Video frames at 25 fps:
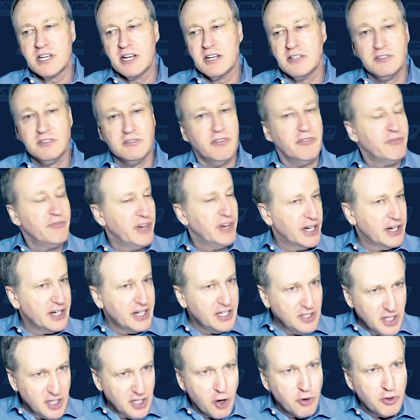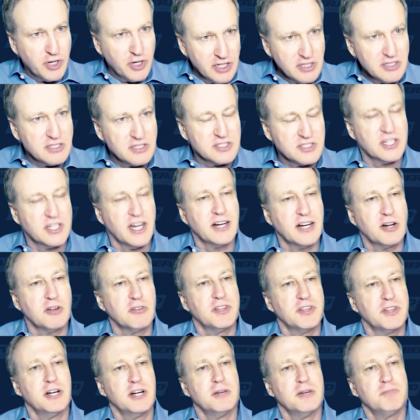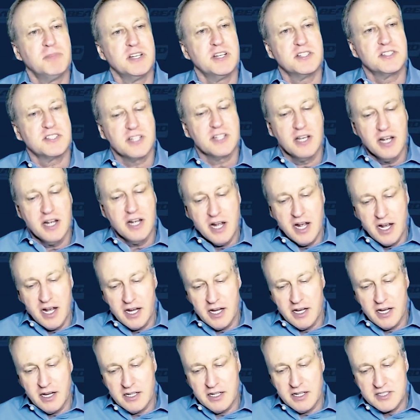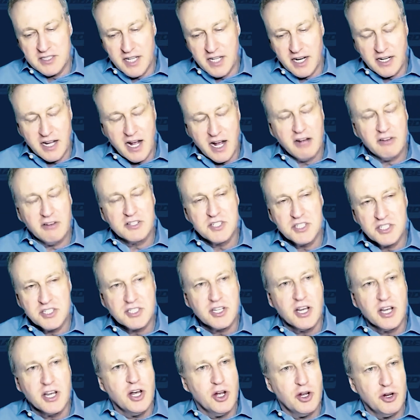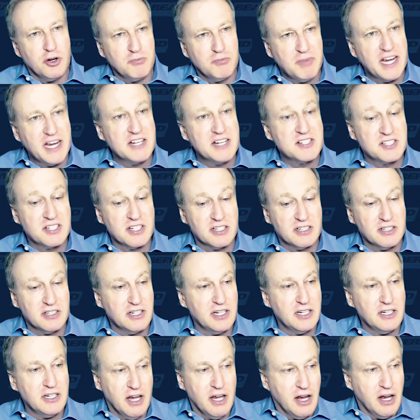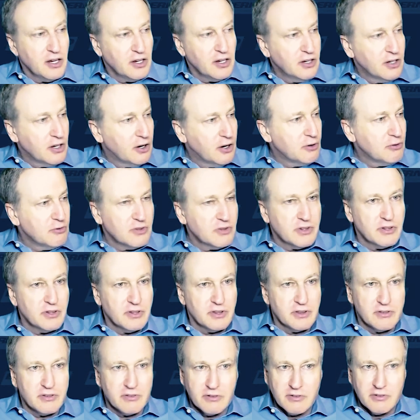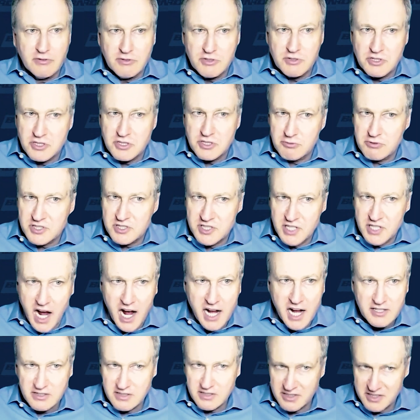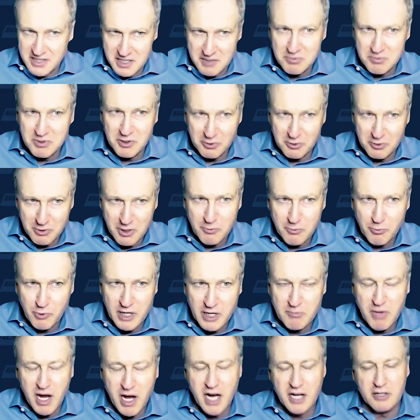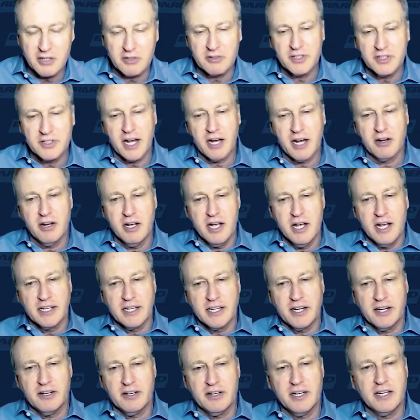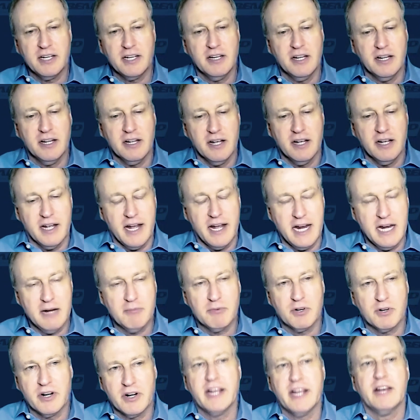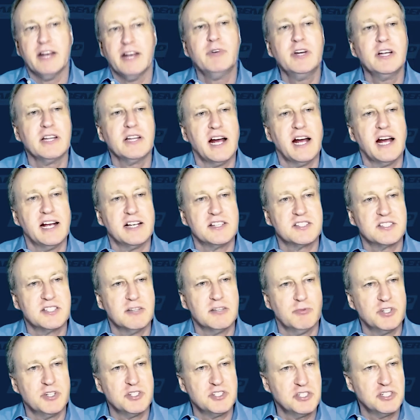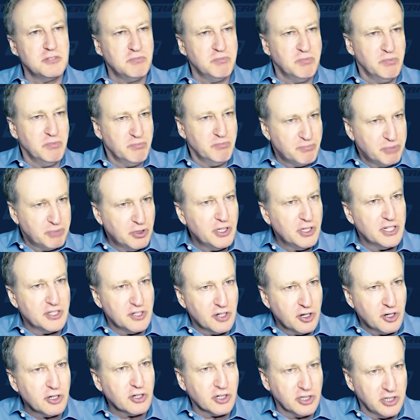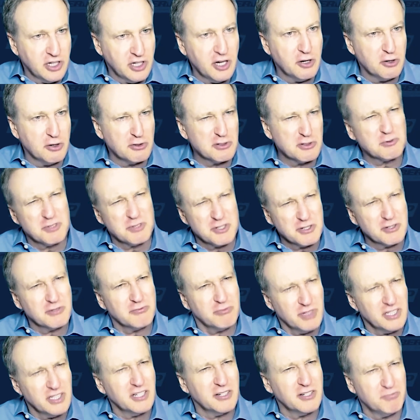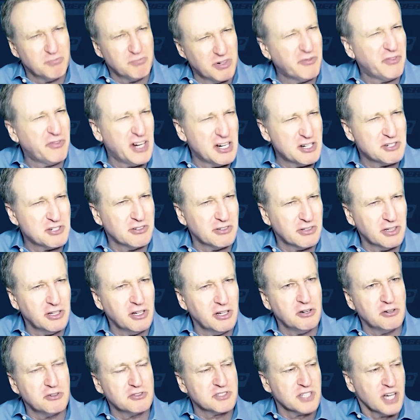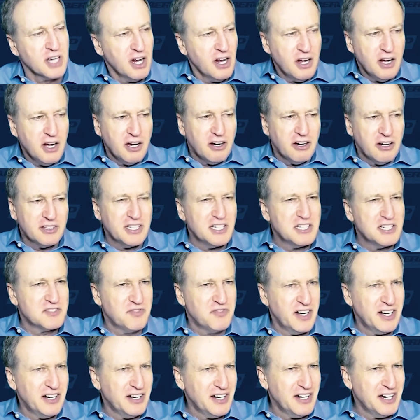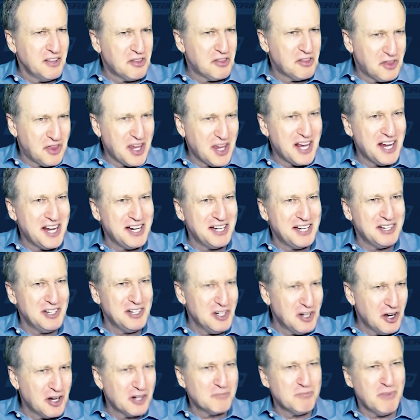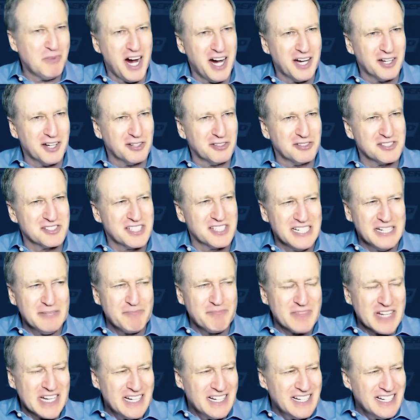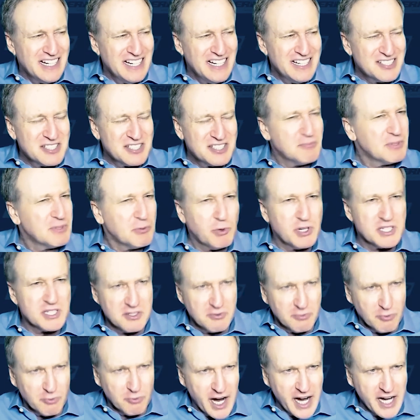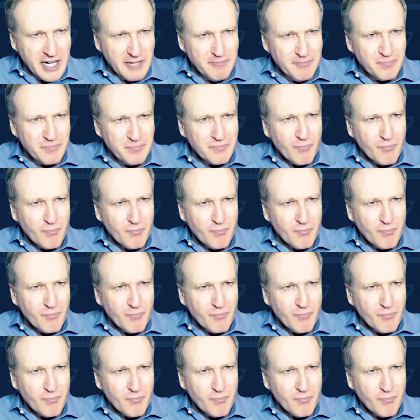a very noted psychotherapist and psychologist who basically, you know, she was not the typical runway model. Now, Carrie Hammer had realized that when she put her clothes, which are really professional clothes, on these very thin young models, something wasn't right.